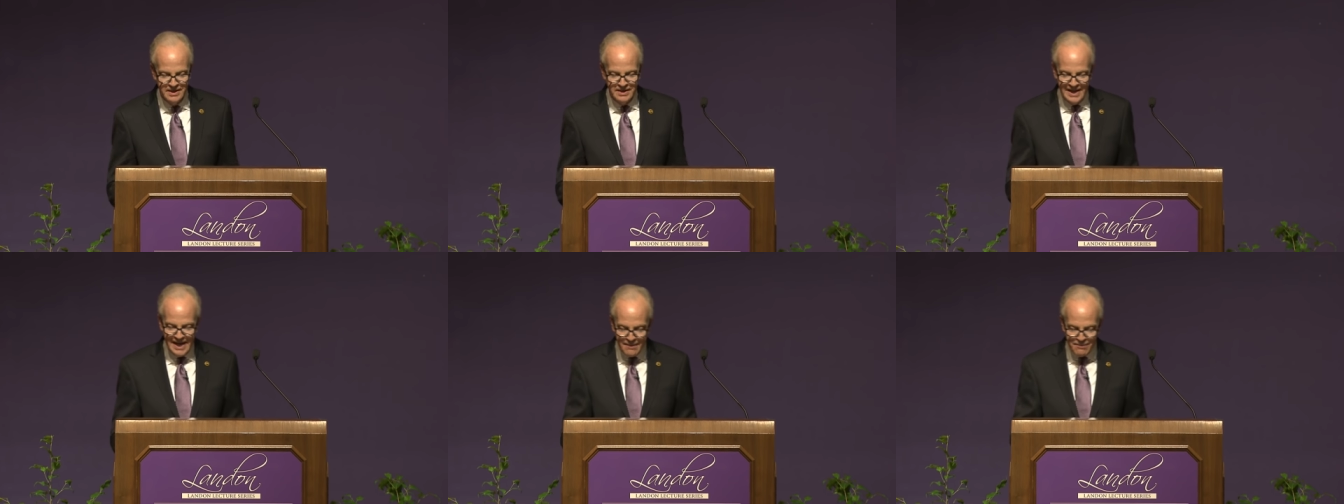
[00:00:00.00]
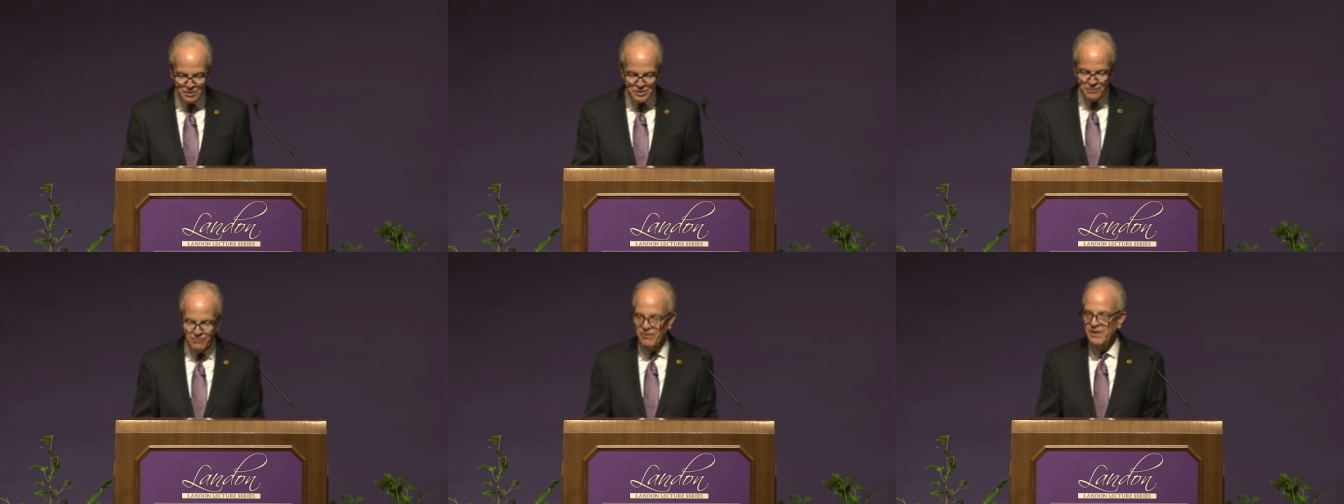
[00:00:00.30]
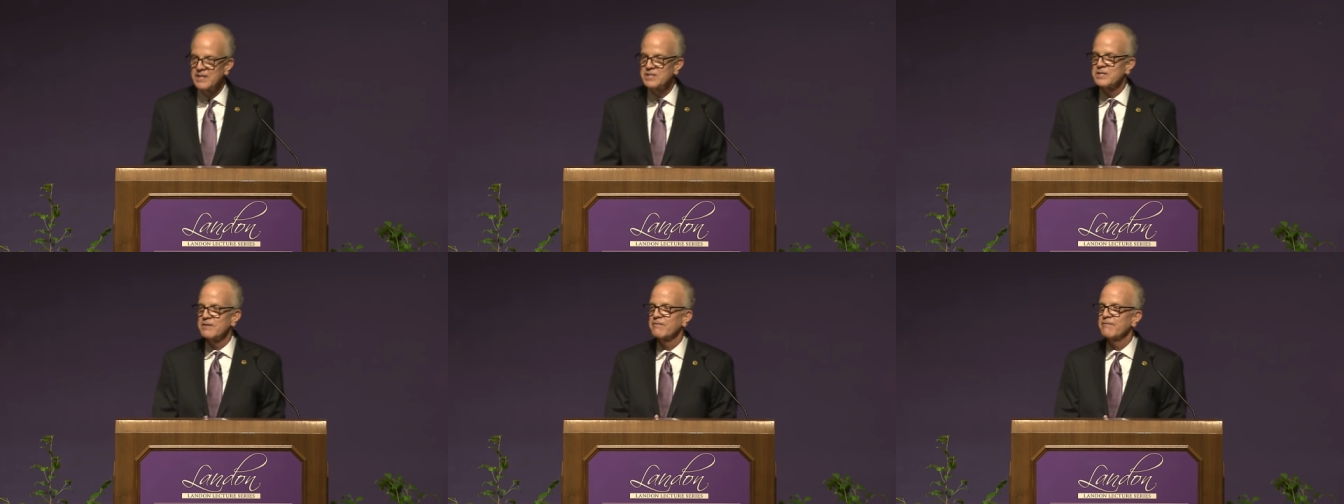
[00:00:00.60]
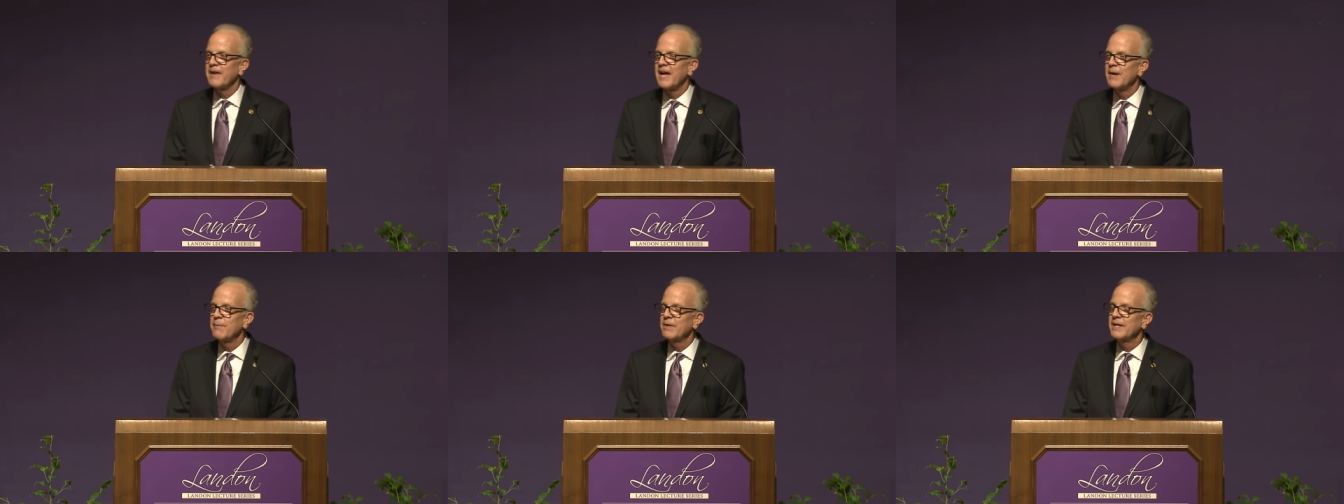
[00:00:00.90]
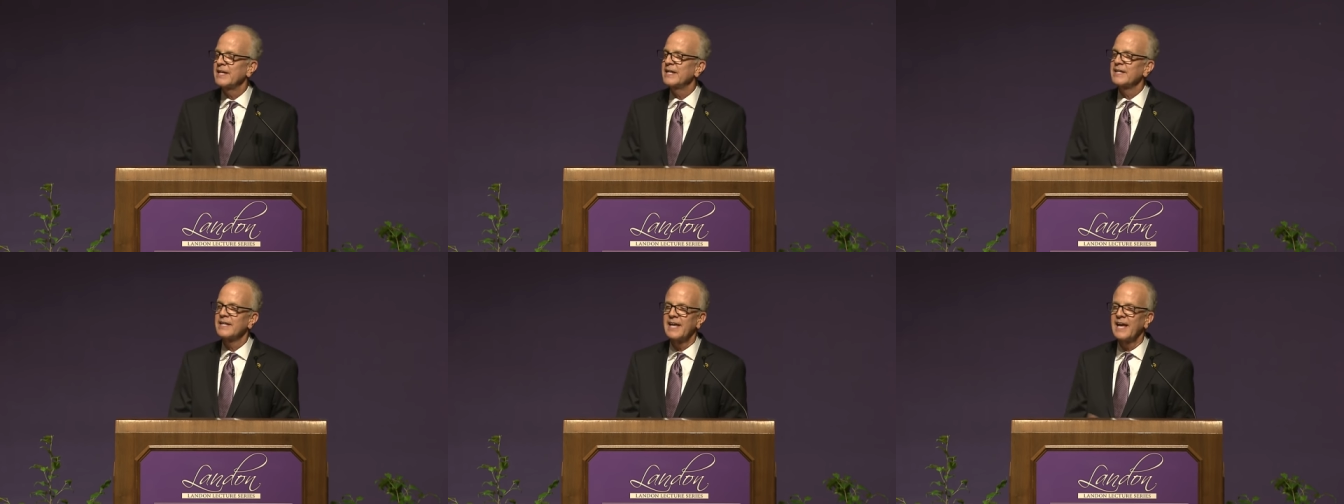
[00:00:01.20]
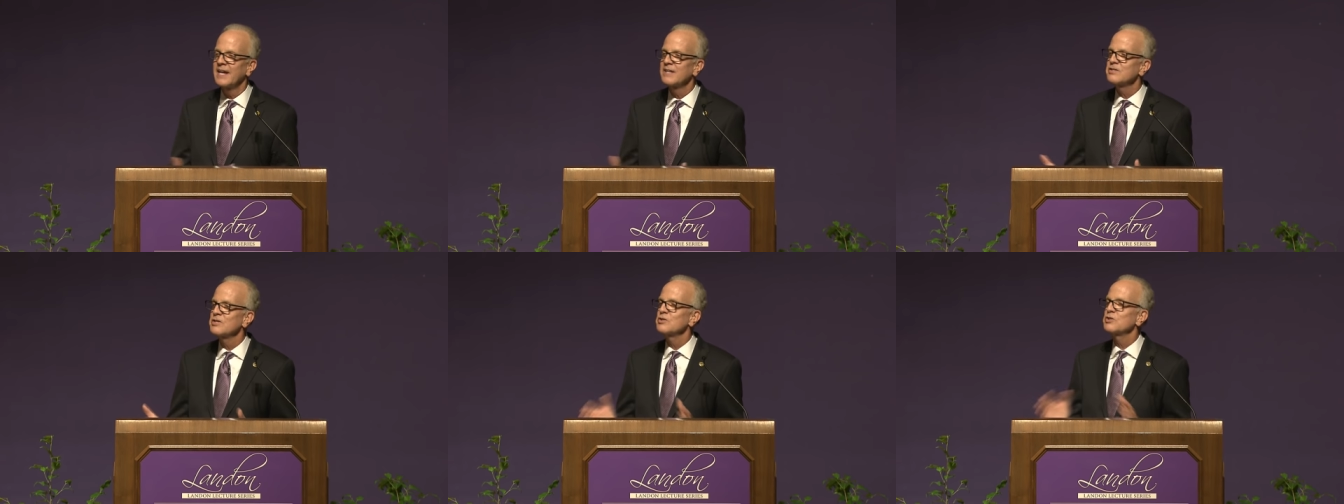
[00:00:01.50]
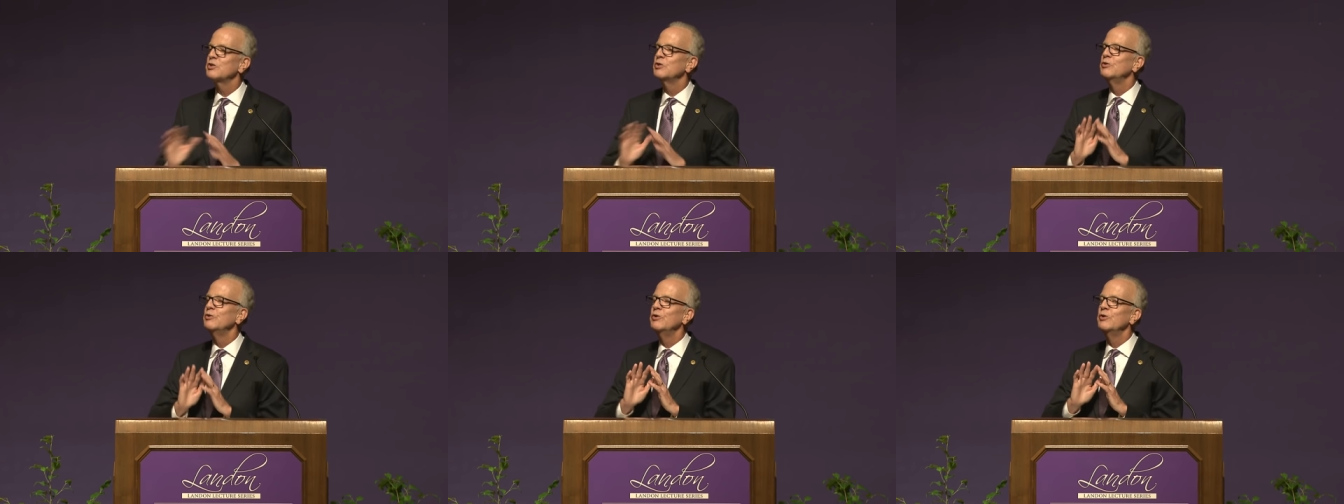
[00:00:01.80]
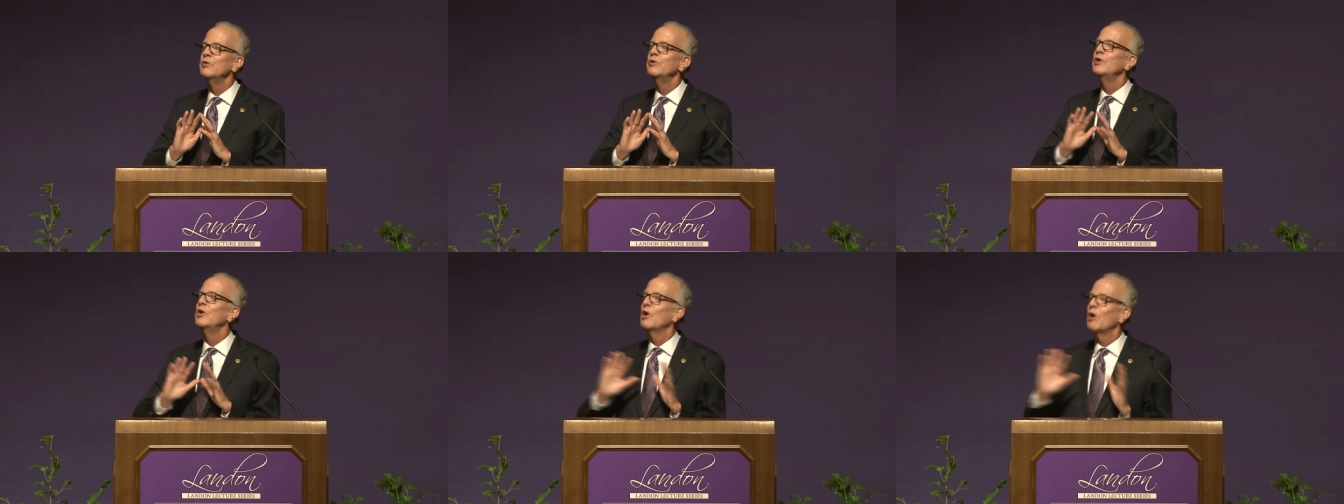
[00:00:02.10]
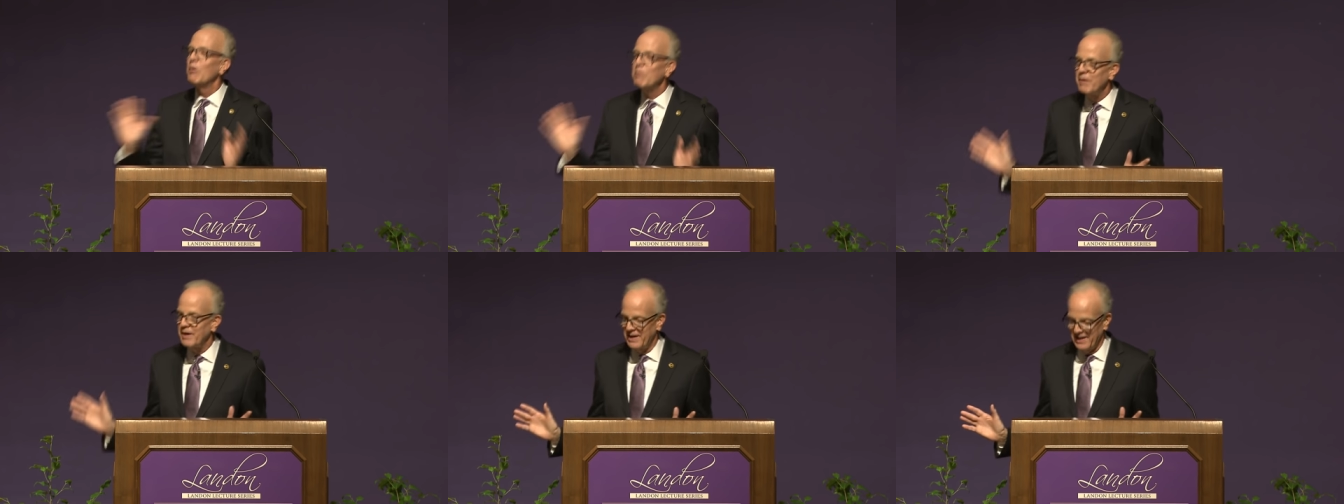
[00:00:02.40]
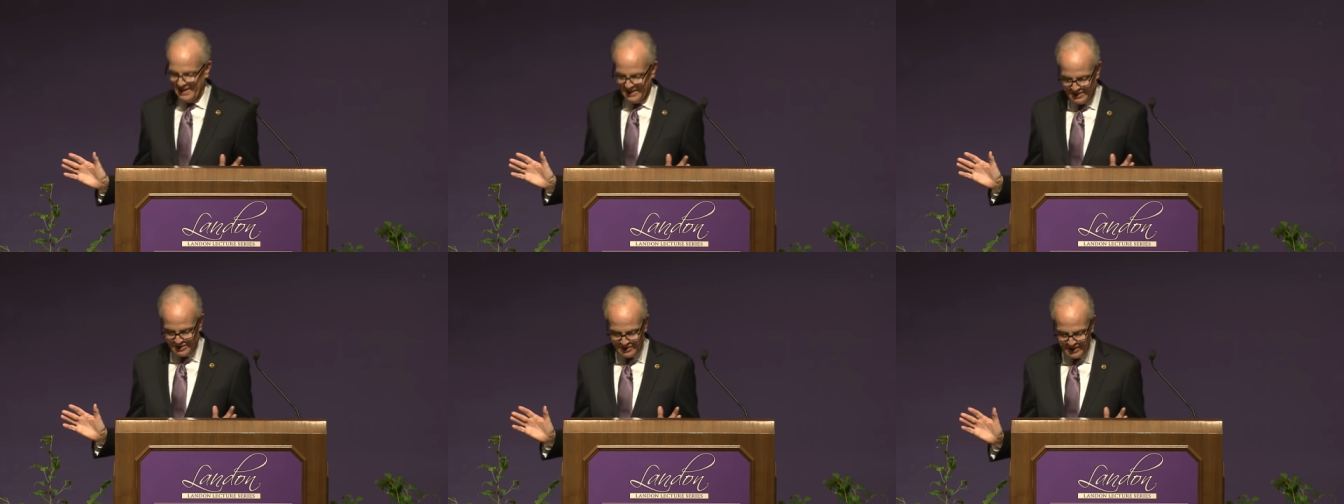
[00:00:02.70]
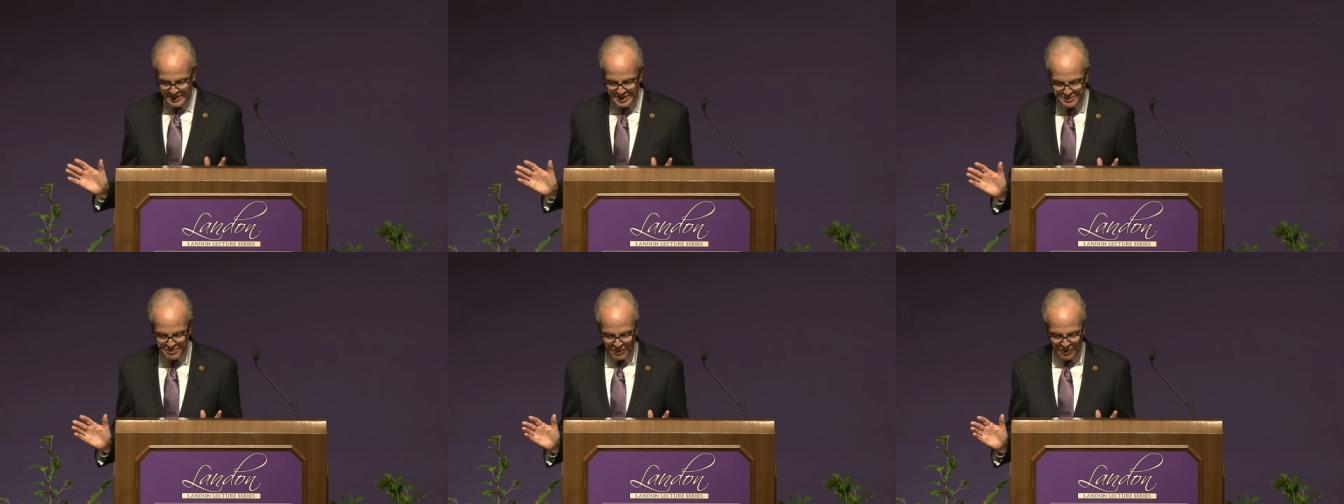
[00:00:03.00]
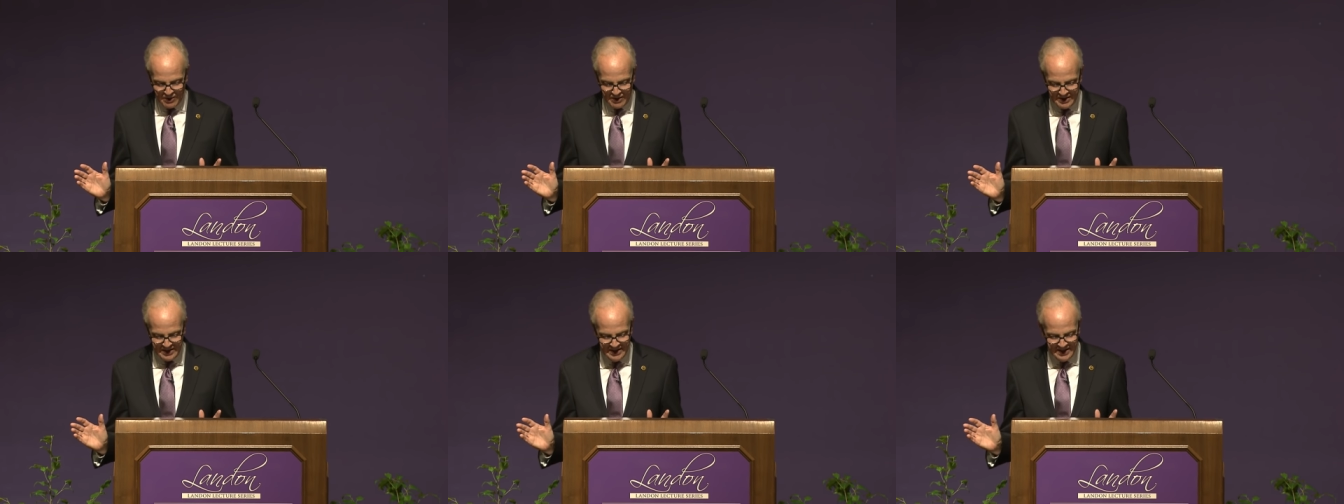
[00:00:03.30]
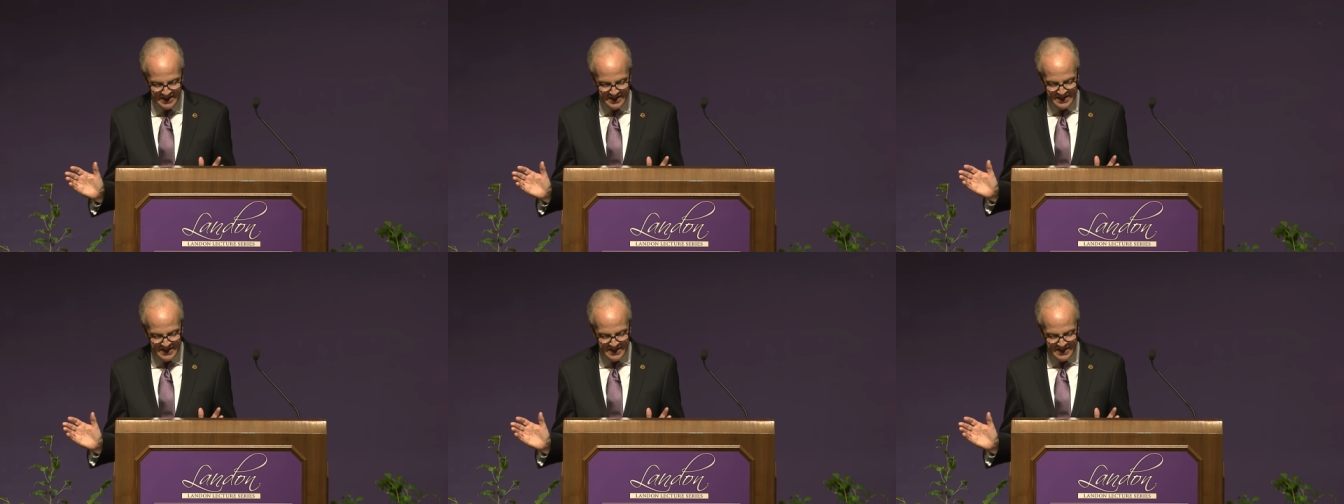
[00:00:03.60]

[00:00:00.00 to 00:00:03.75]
Neighbors, friends, and family and Kansans who knew nobody in Greensburg,